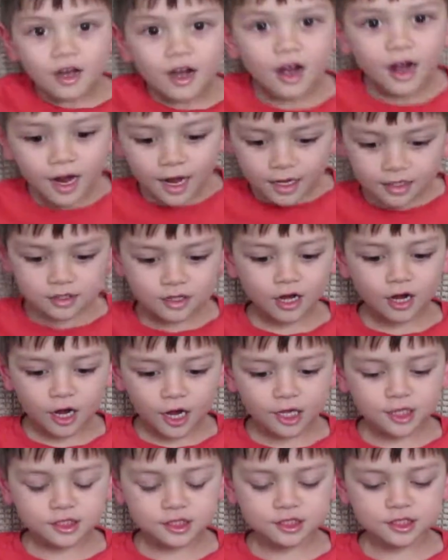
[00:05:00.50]
Hi
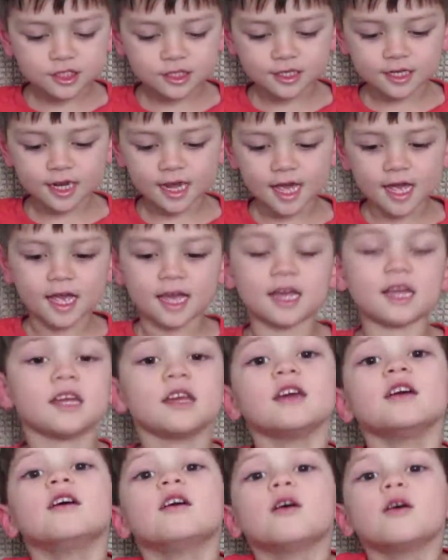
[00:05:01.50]
guys,
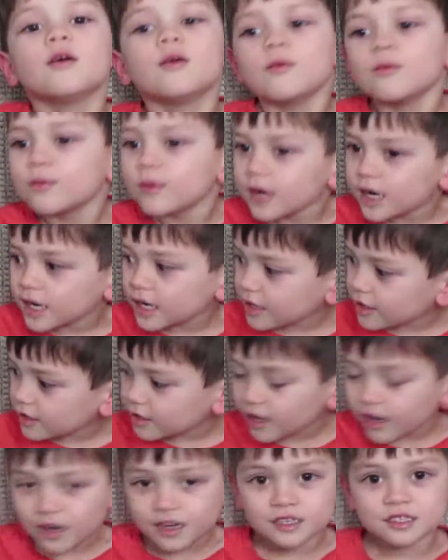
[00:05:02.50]
today we're
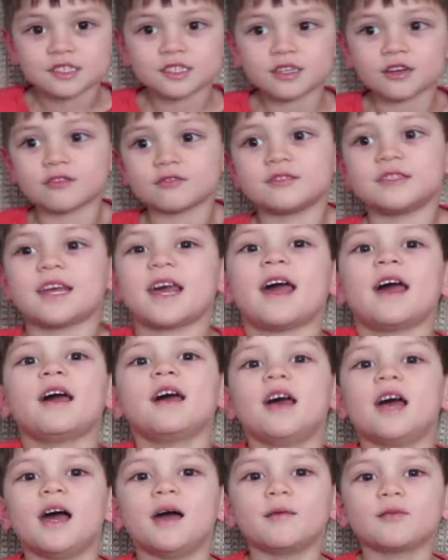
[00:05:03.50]
gonna show
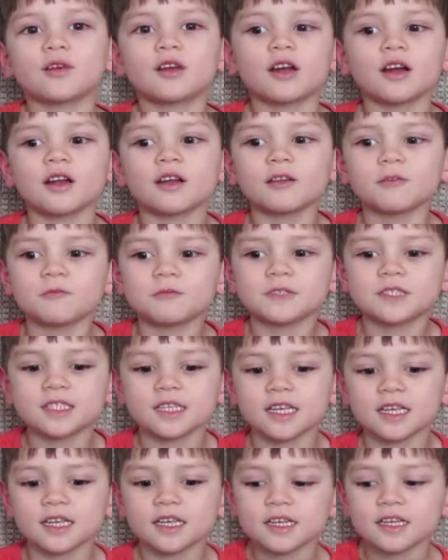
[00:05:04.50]
I'm gonna
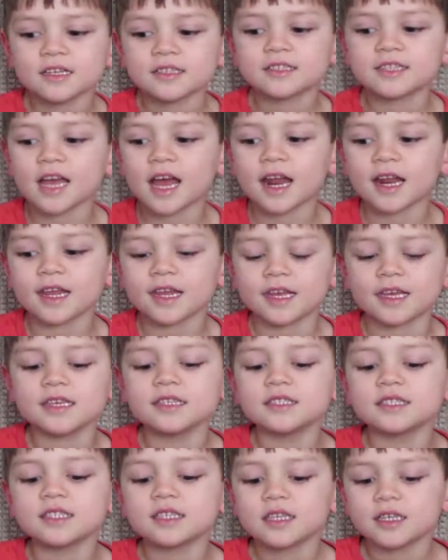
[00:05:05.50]
see
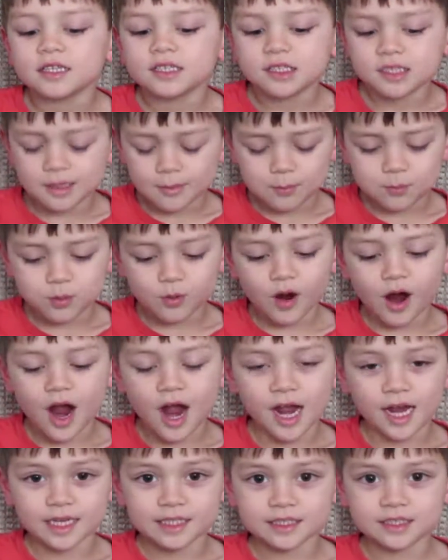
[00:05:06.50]
Daddy's
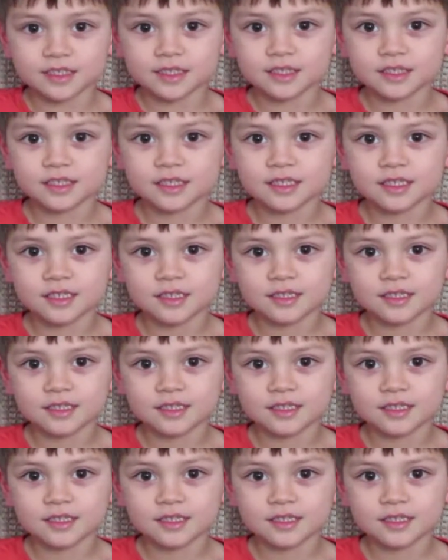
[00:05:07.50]
surprise.